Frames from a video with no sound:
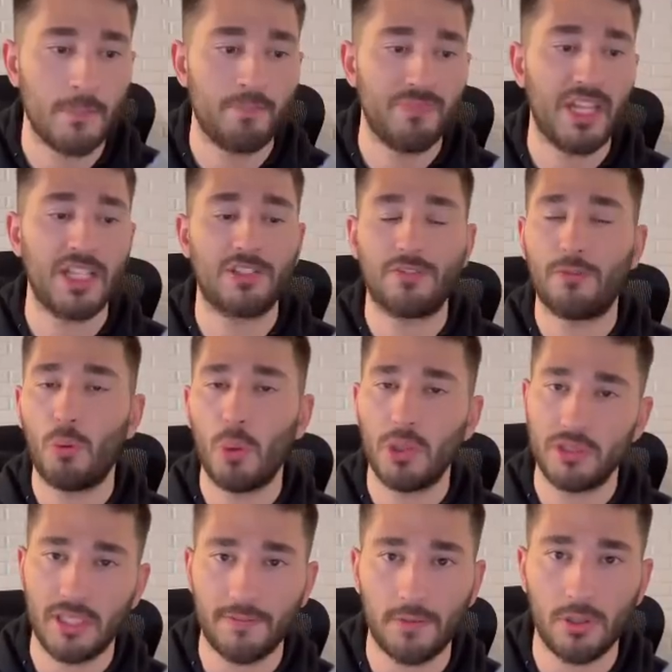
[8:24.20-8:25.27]
It's 4
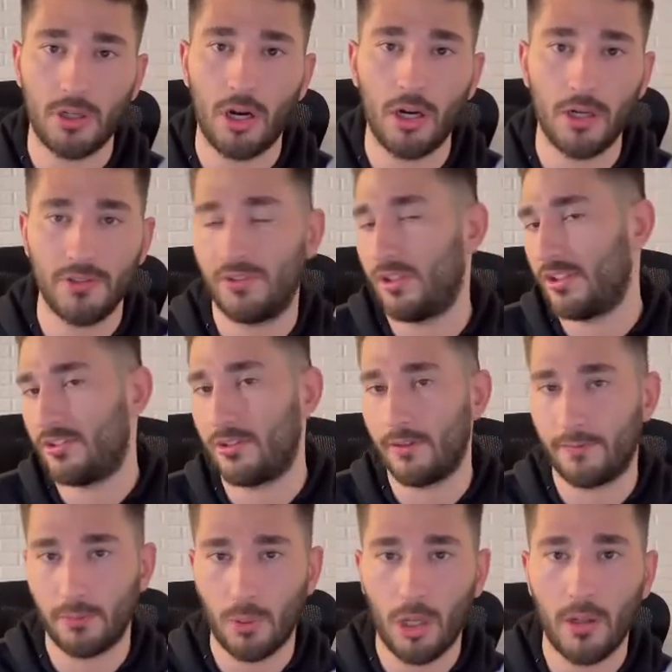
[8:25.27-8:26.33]
different cars. It's the
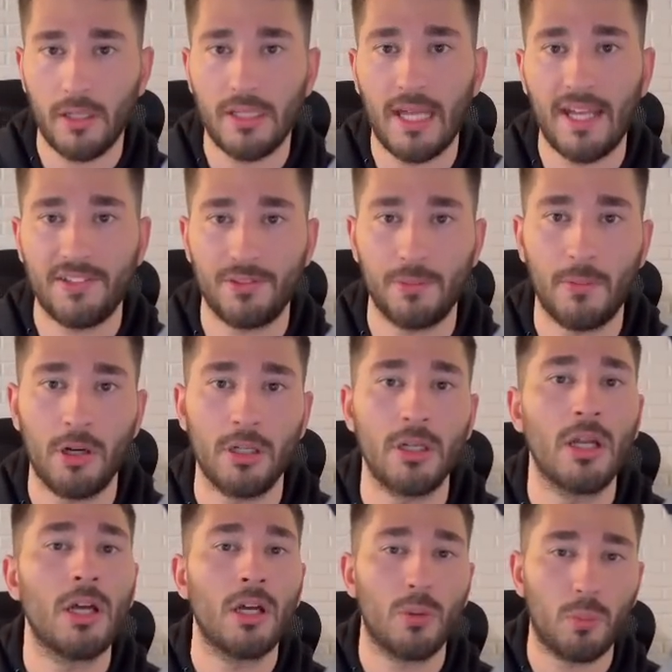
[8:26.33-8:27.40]
Ferrari, the Aston Martin,
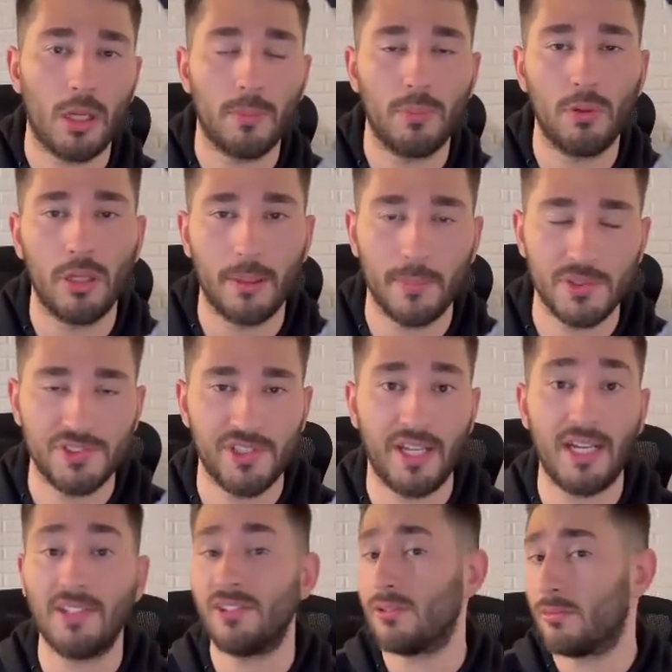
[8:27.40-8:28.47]
Red Bull, and
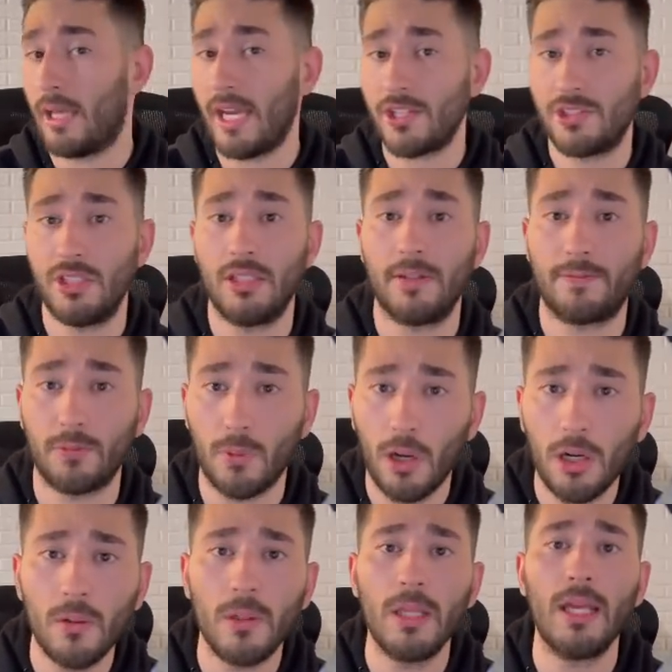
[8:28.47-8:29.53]
Mercedes. And actually the
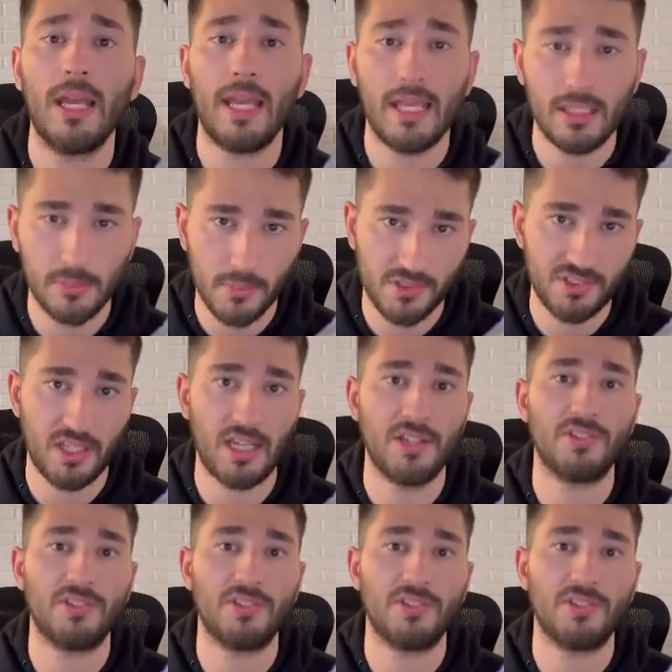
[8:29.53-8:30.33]
Ferrari and the Mercedes